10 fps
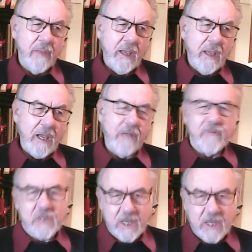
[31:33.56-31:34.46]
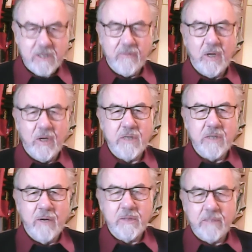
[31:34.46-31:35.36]
And for six of those,
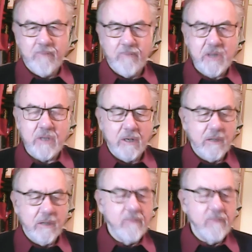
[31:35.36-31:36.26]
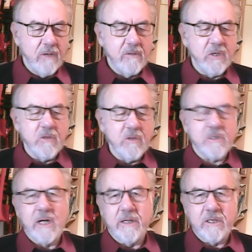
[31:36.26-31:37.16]
I was the president of Zoo
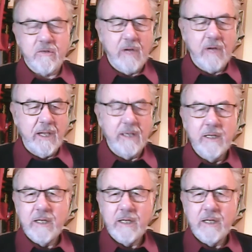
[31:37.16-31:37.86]
South Australia,